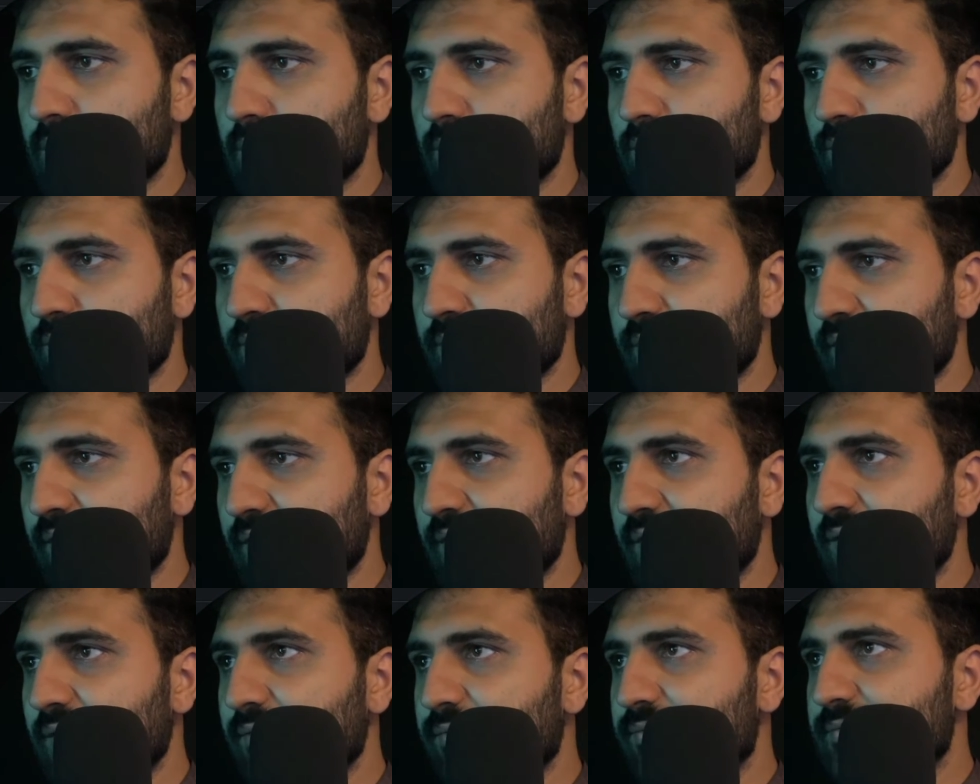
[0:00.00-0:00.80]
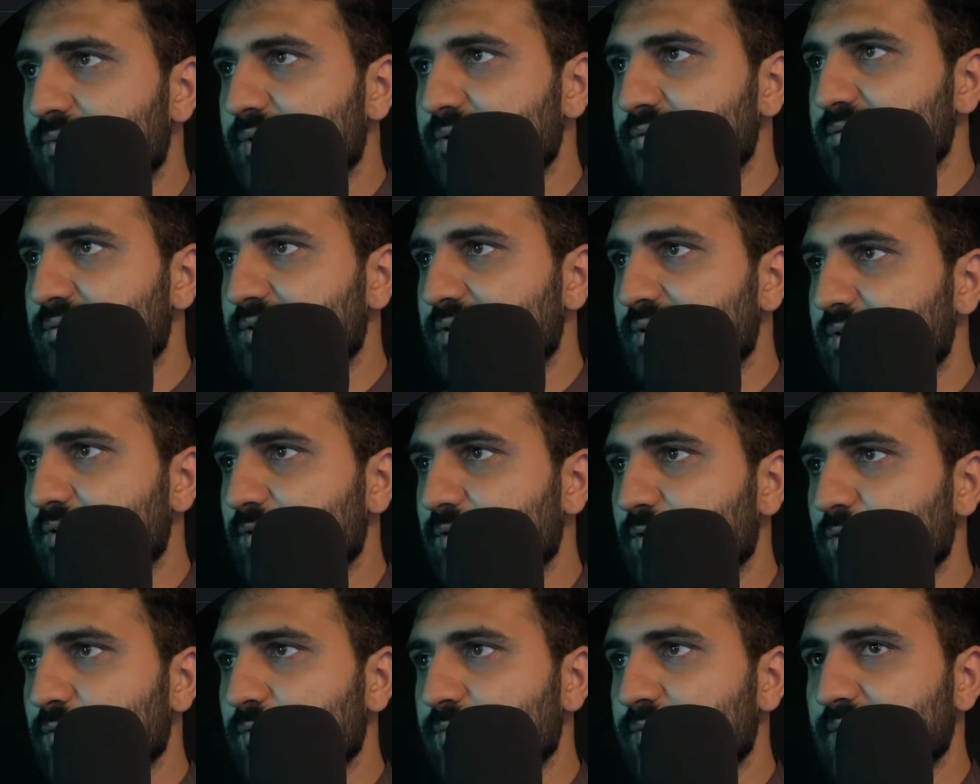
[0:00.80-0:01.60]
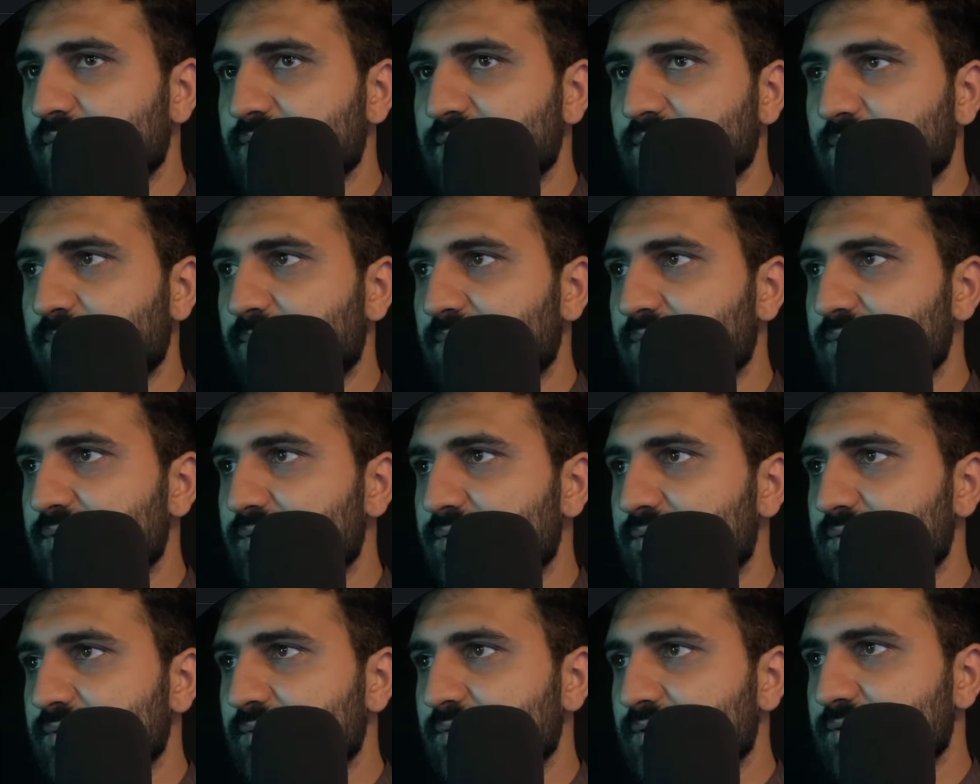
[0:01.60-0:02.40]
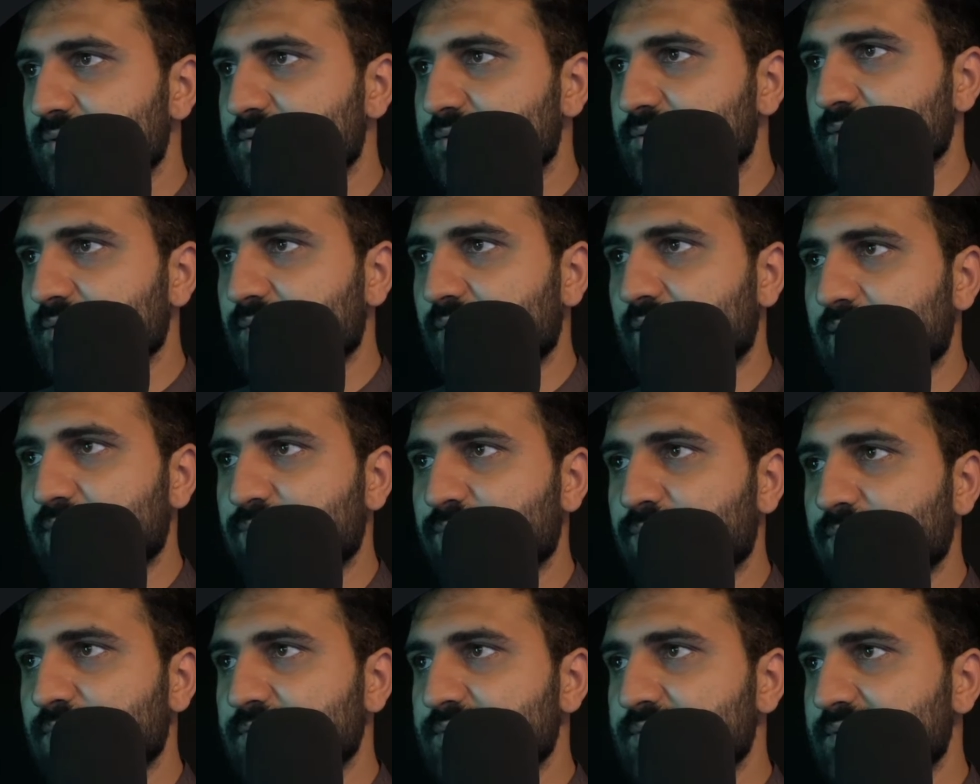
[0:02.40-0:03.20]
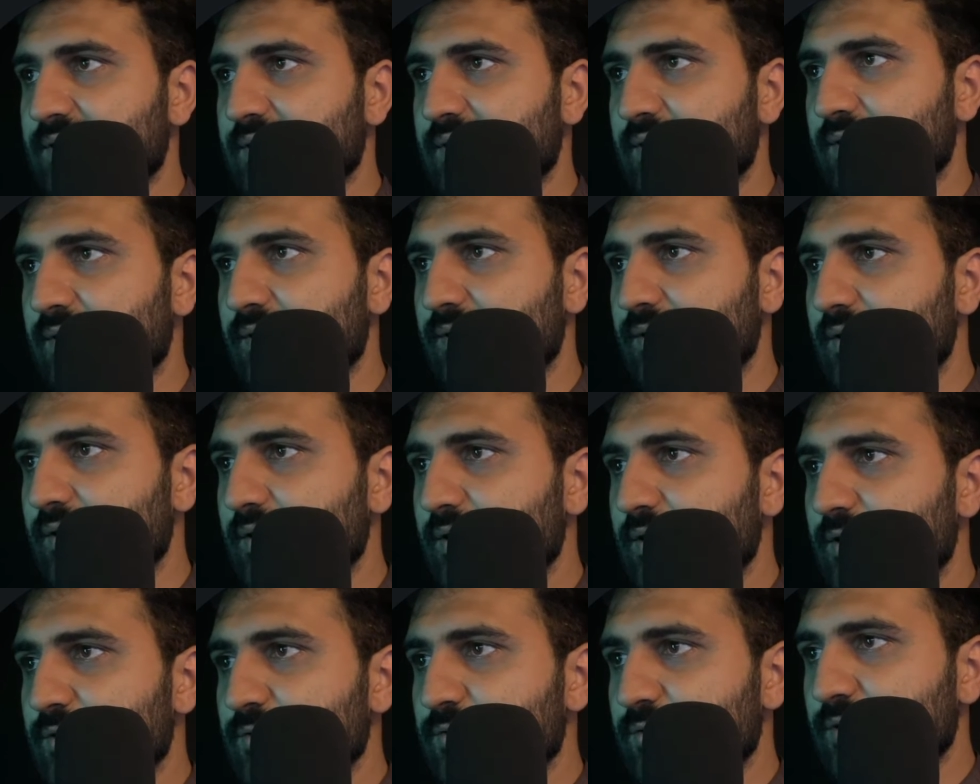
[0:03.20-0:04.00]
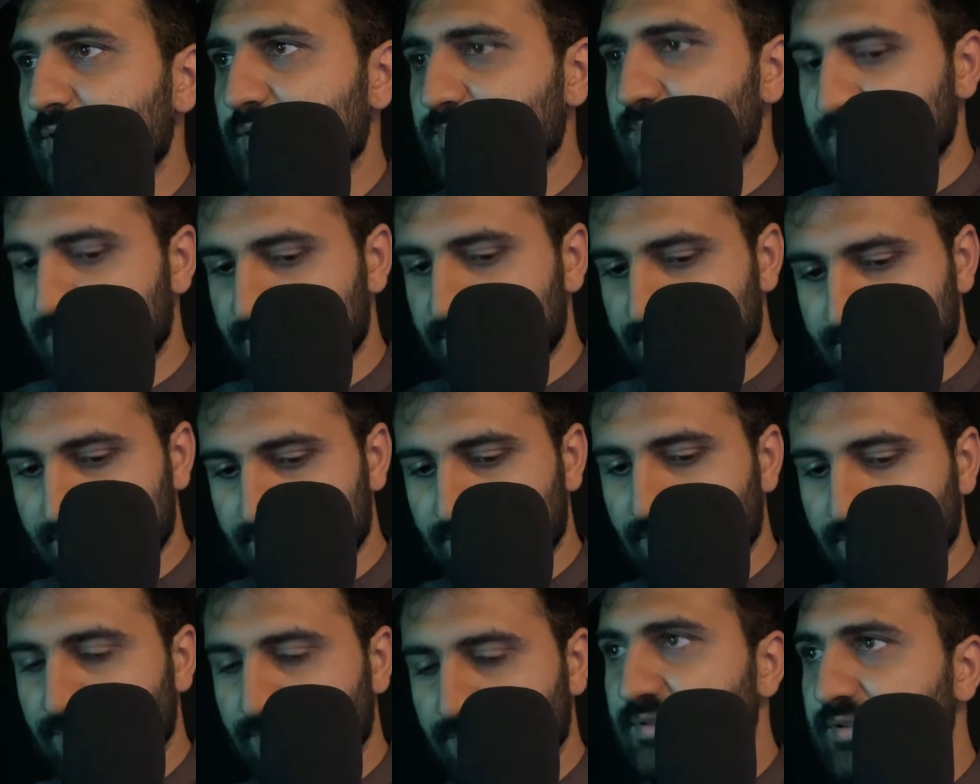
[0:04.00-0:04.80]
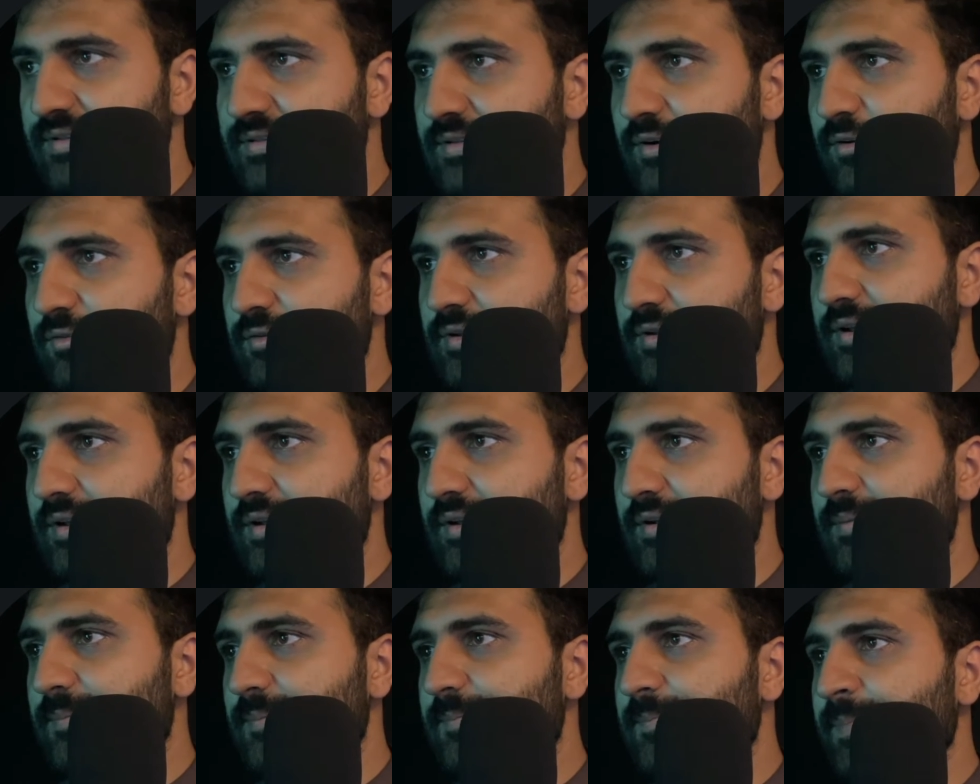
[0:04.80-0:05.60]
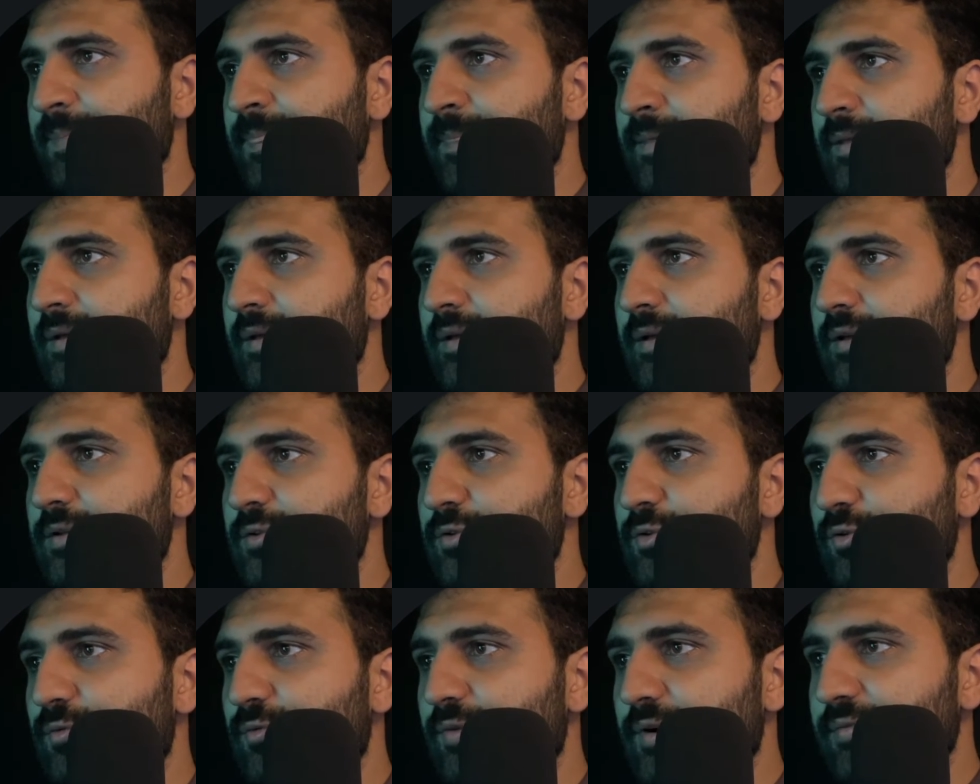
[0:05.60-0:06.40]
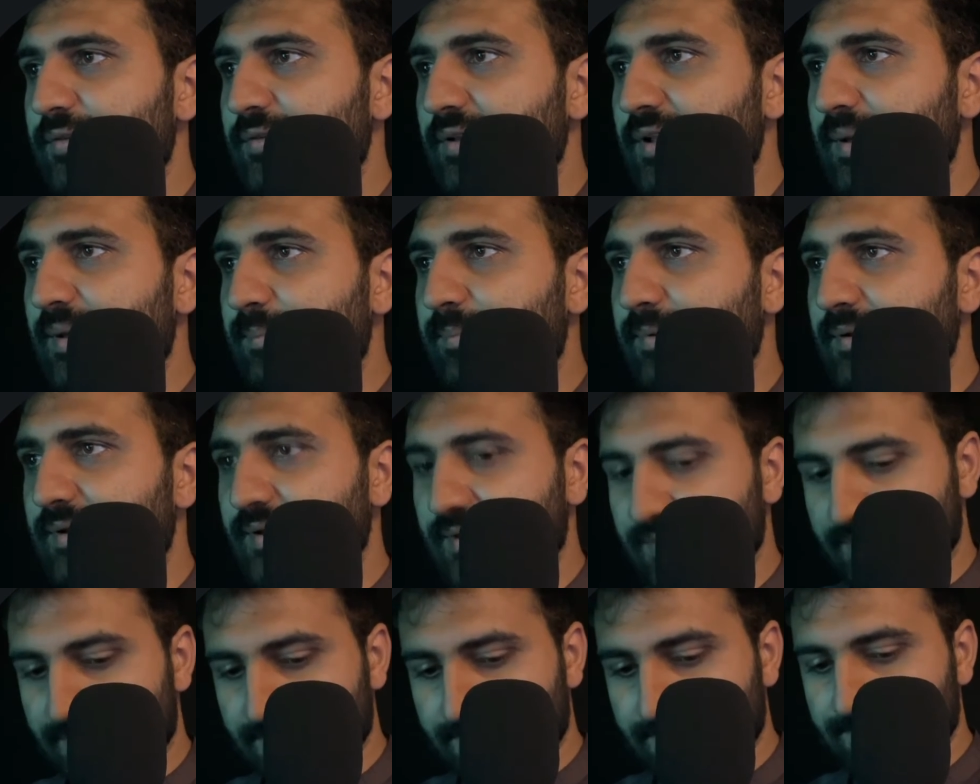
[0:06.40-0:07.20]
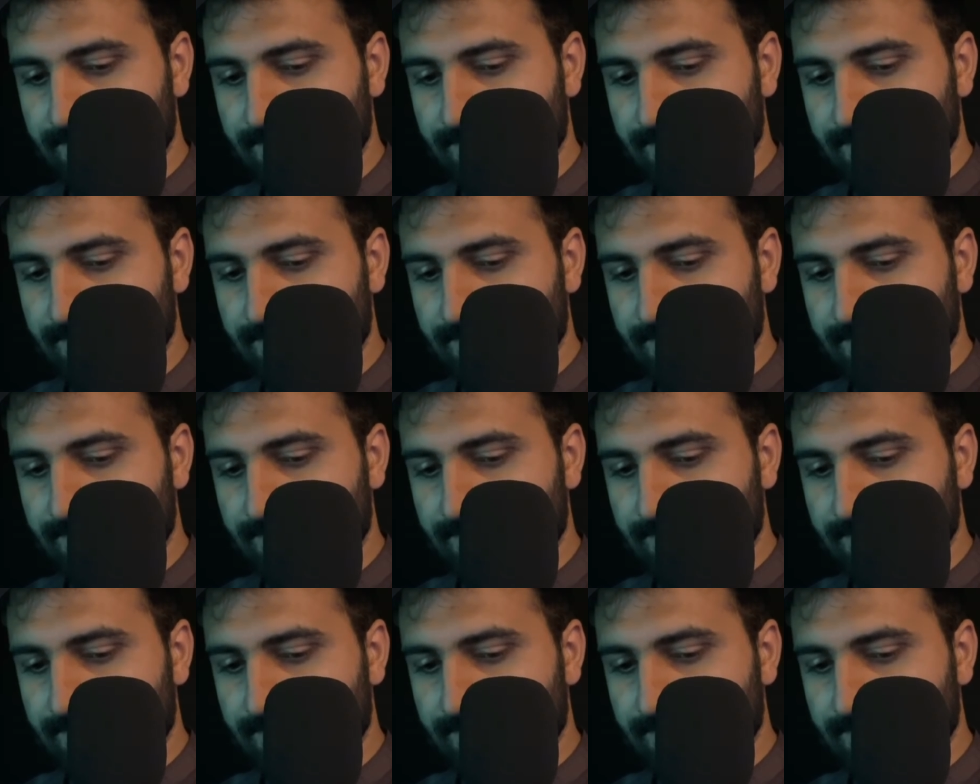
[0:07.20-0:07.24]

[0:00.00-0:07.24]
Okay, I have just written all of the examples just at once here, so let me just comment this out here. So what will happen here?